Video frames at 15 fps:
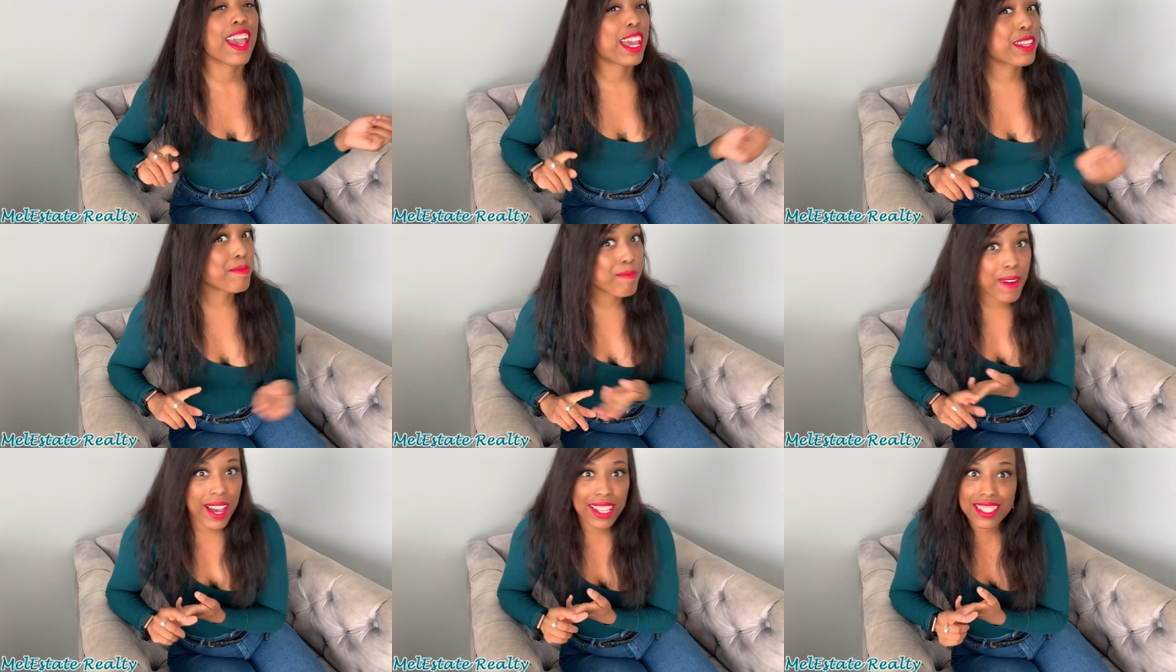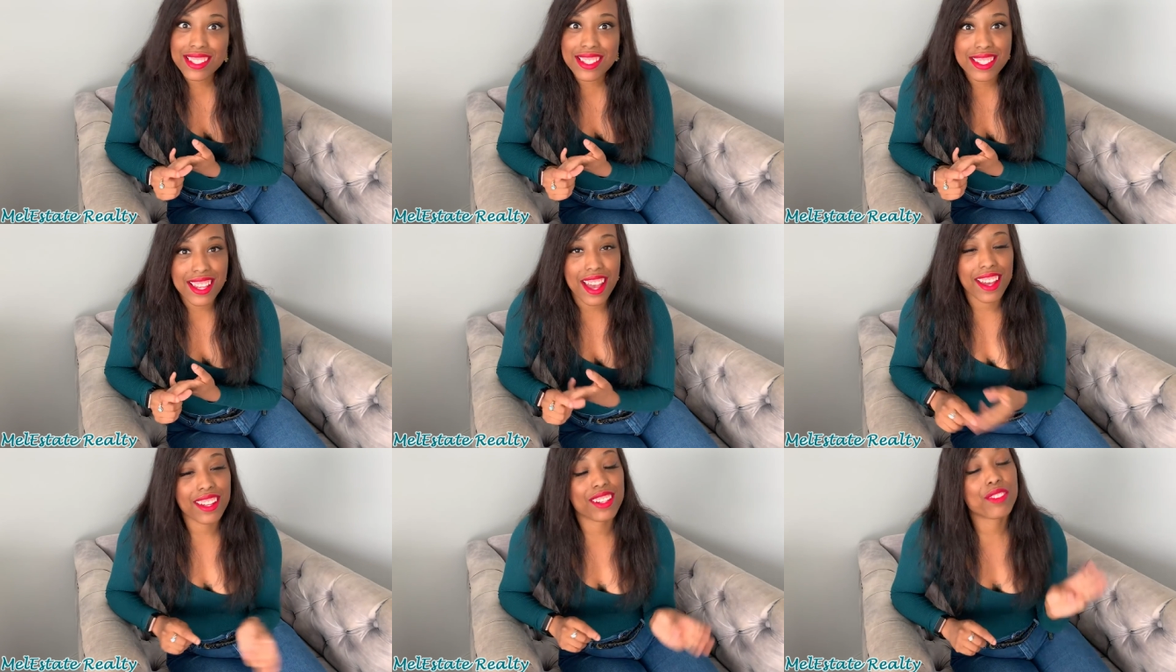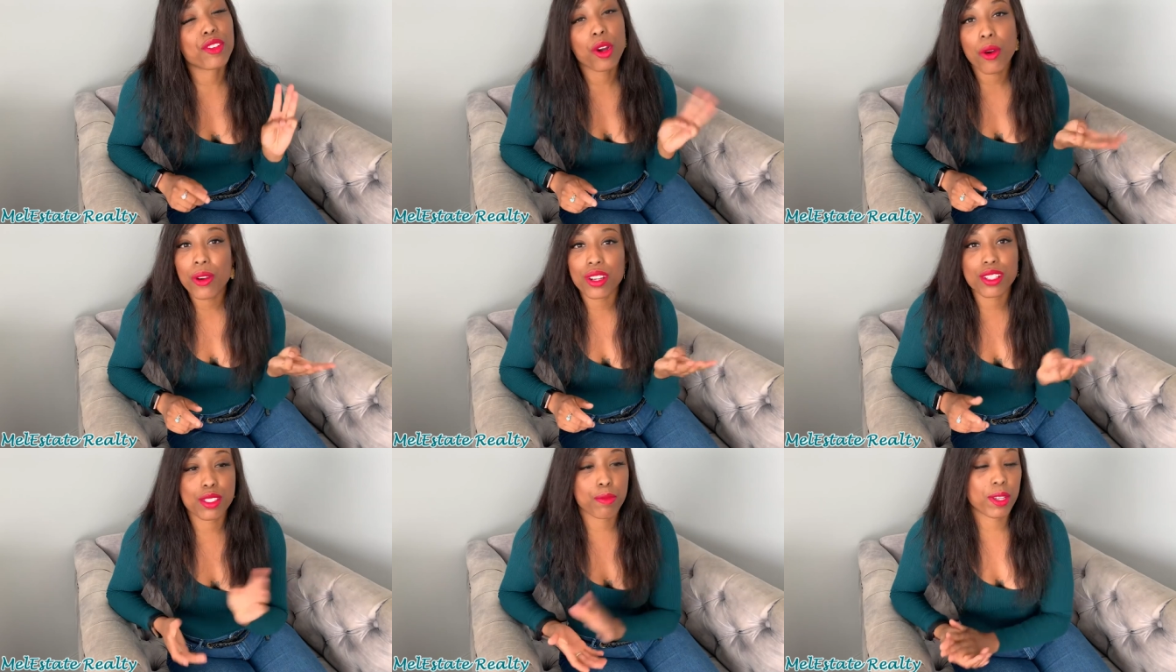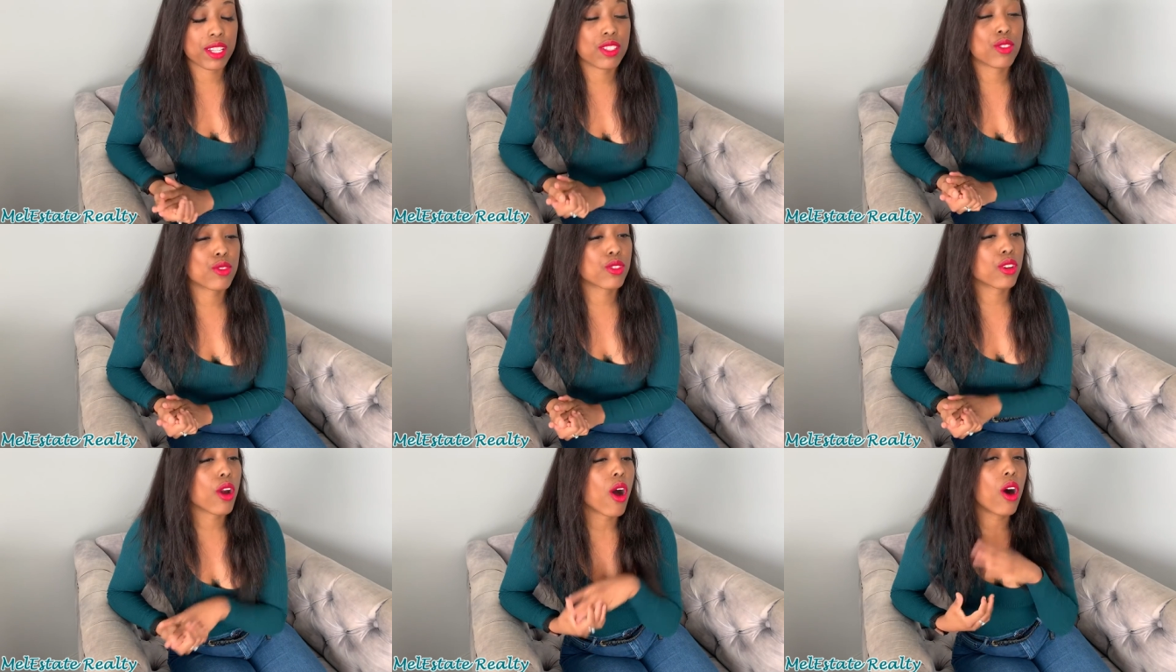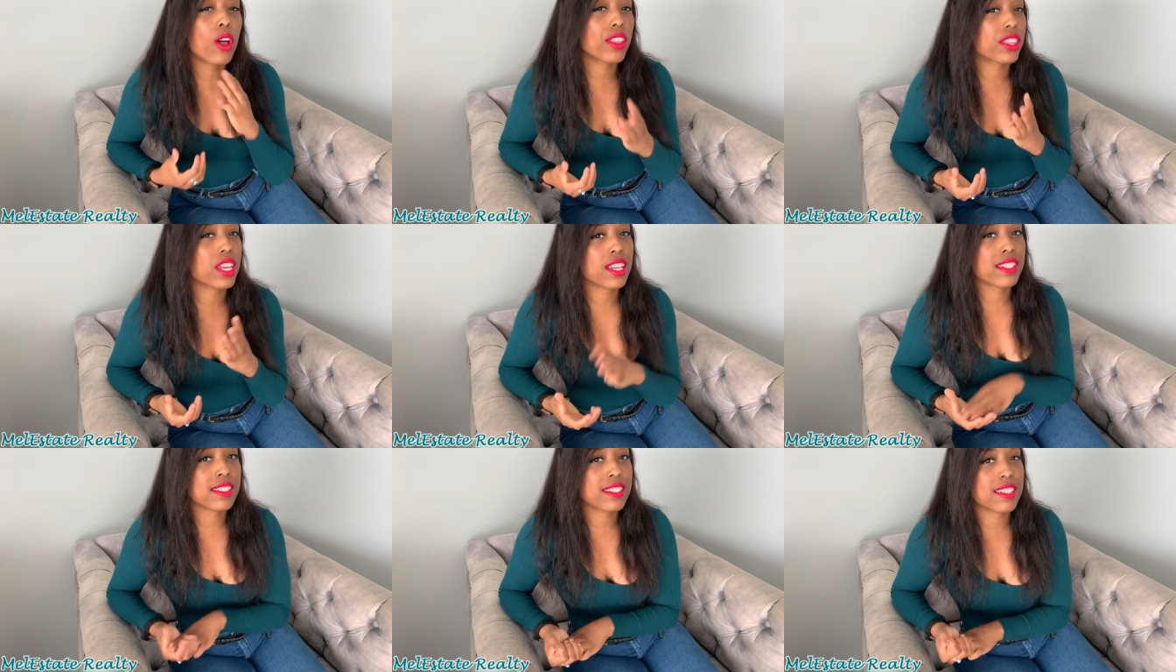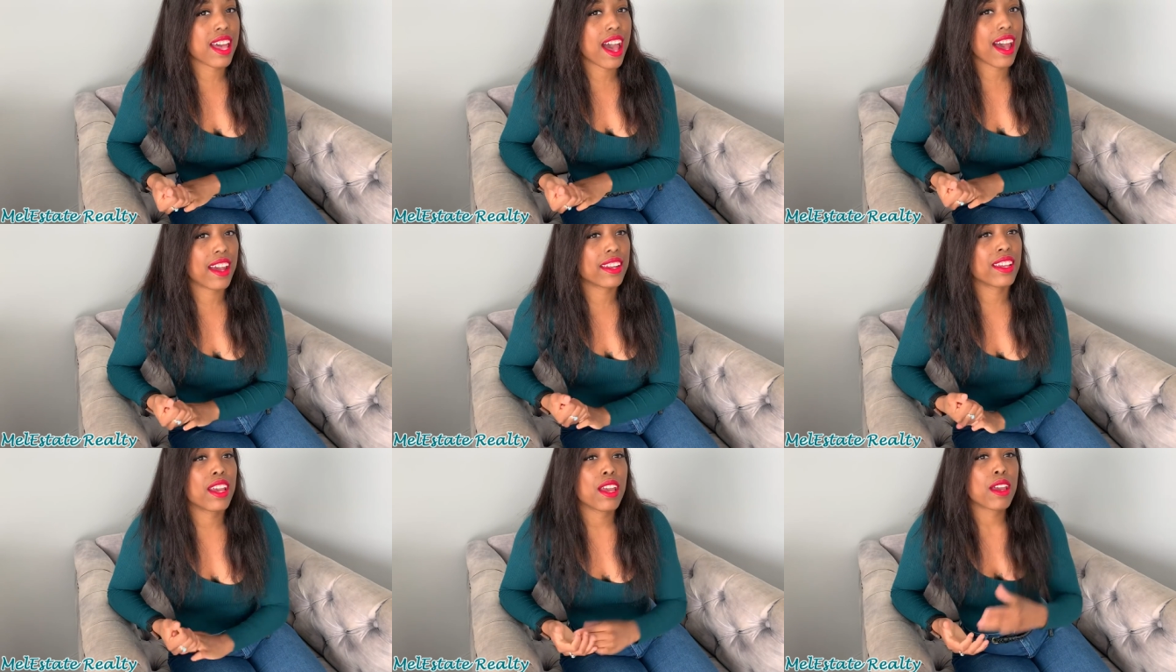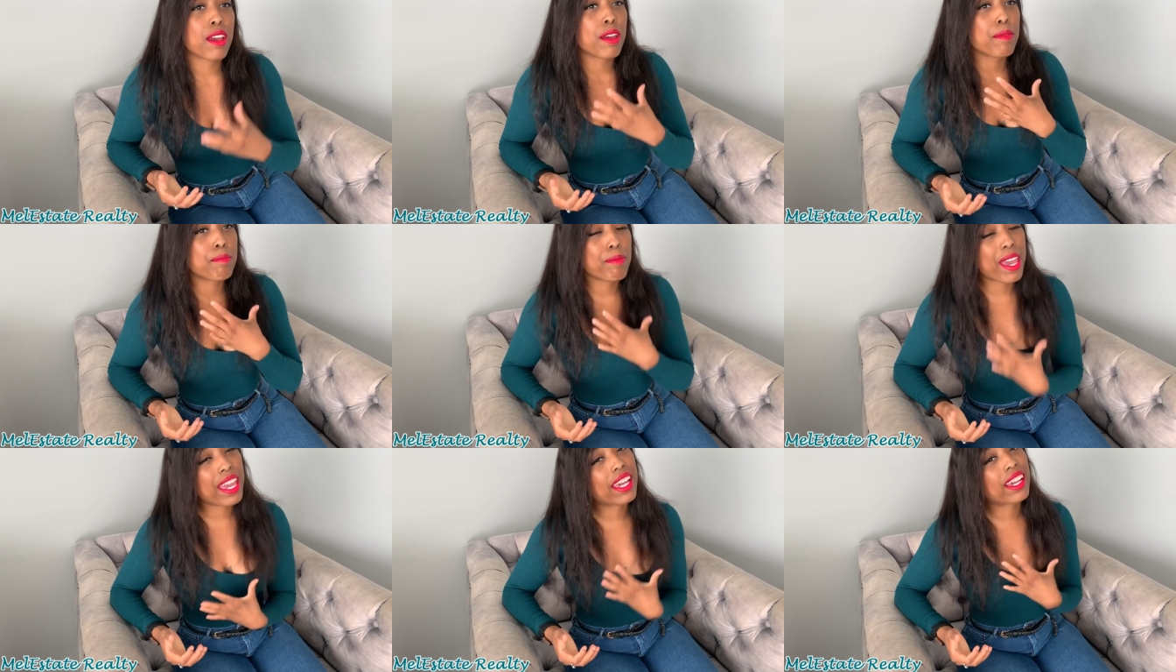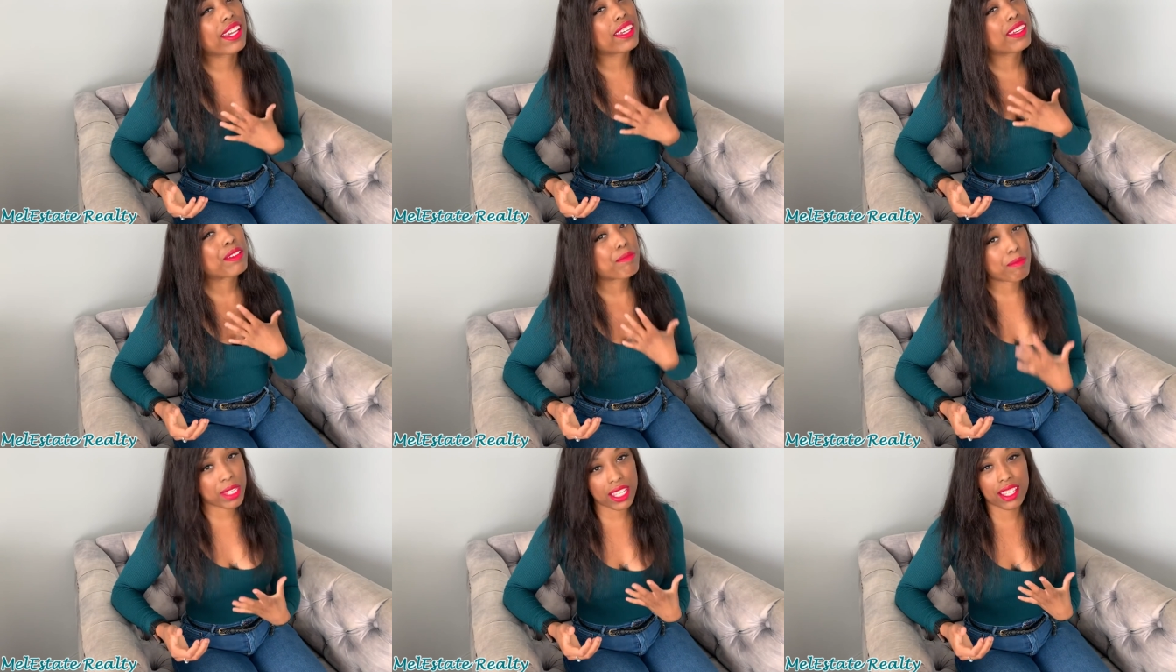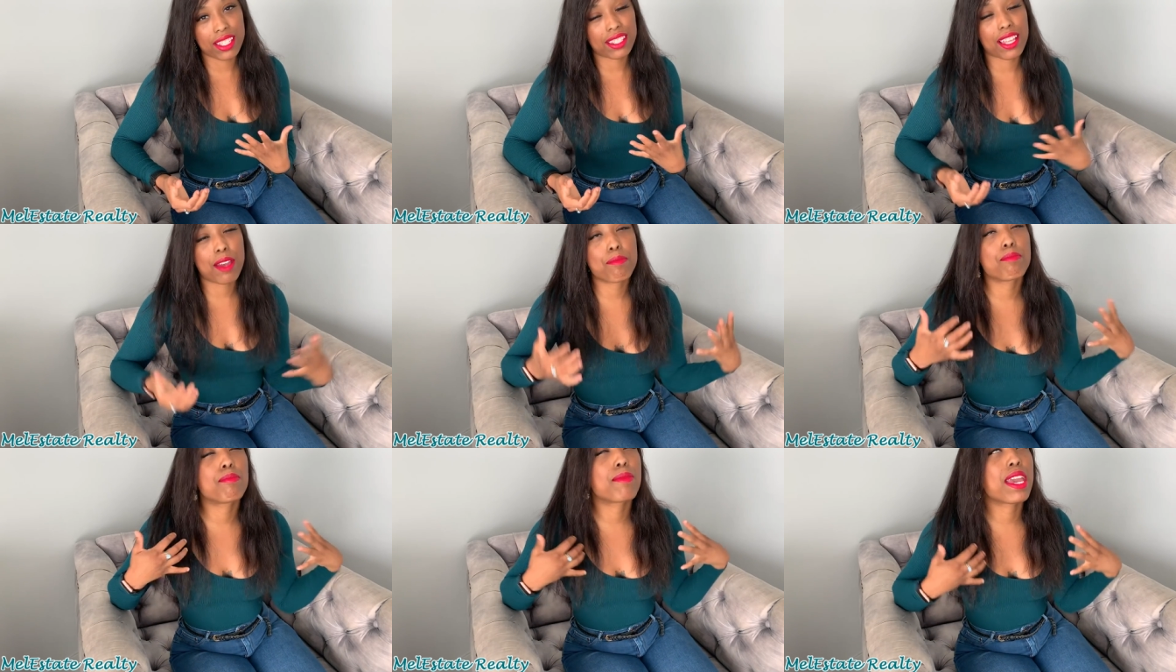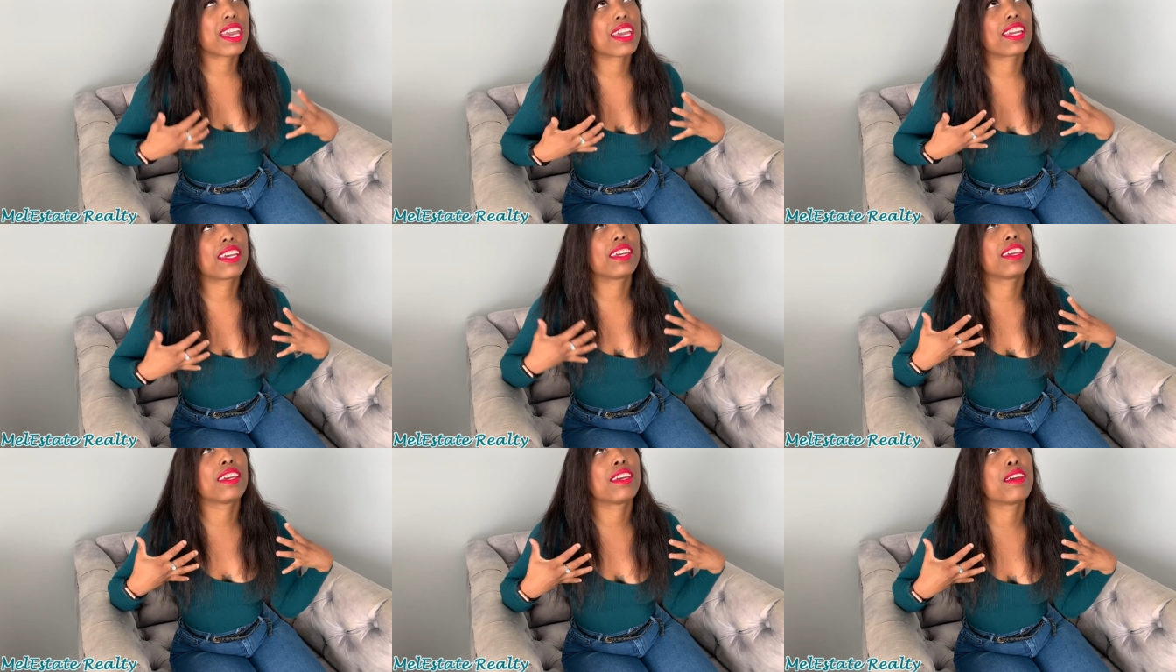and mindset, of course, because those are all things that make me, that make